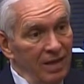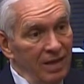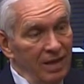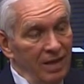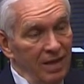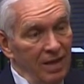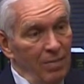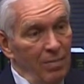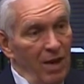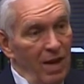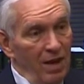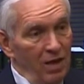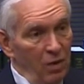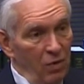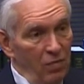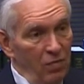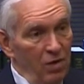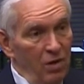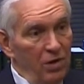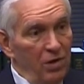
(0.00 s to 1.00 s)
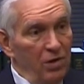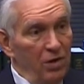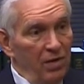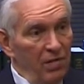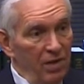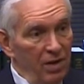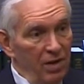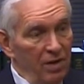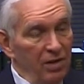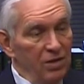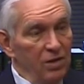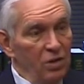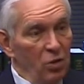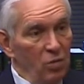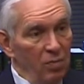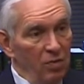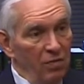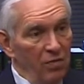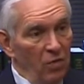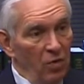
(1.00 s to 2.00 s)
I'm back over here. They've held this
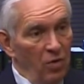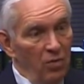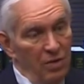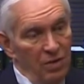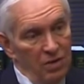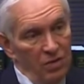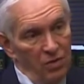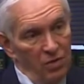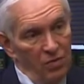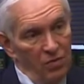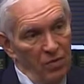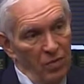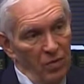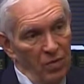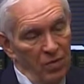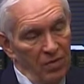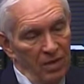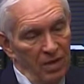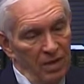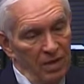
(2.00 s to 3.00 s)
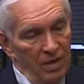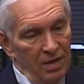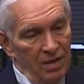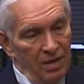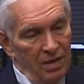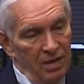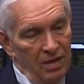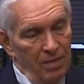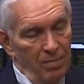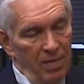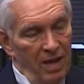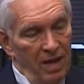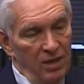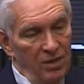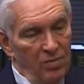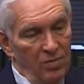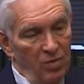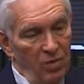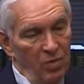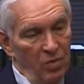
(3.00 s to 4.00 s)
open for me and so forth. And that
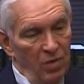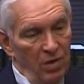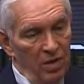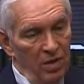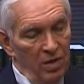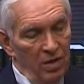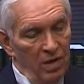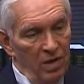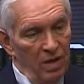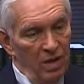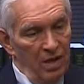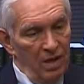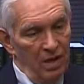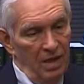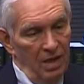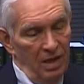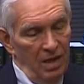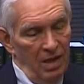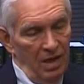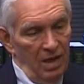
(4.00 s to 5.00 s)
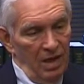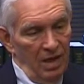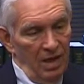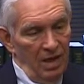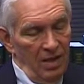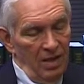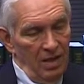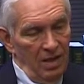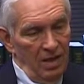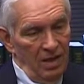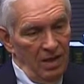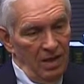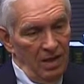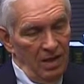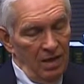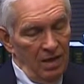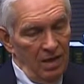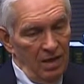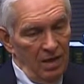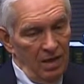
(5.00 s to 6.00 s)
passed pretty well. And then
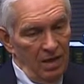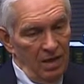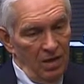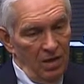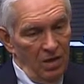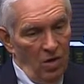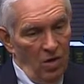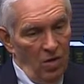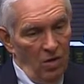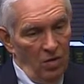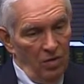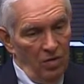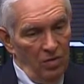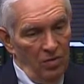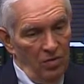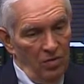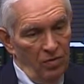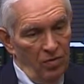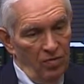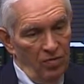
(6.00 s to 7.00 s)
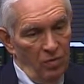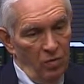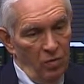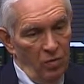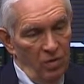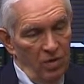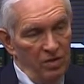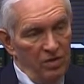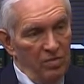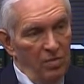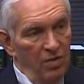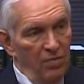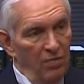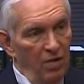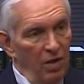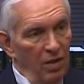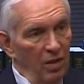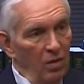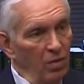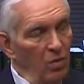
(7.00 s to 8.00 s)
I got a call in 3 or 4 weeks from my
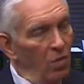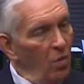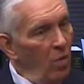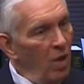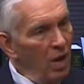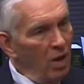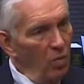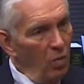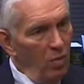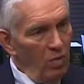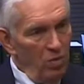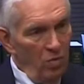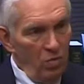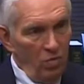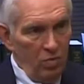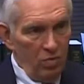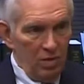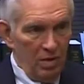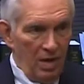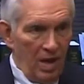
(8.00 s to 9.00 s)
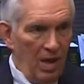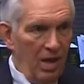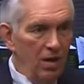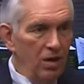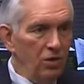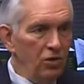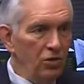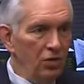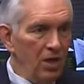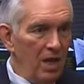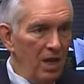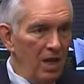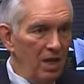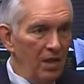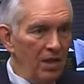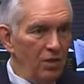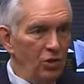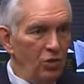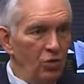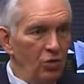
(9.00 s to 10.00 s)
father. What, you? I understand
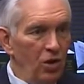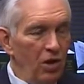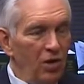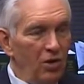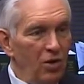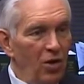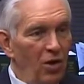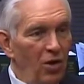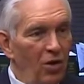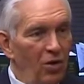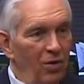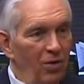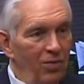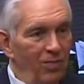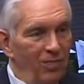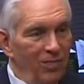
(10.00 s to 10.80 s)
that you got a call.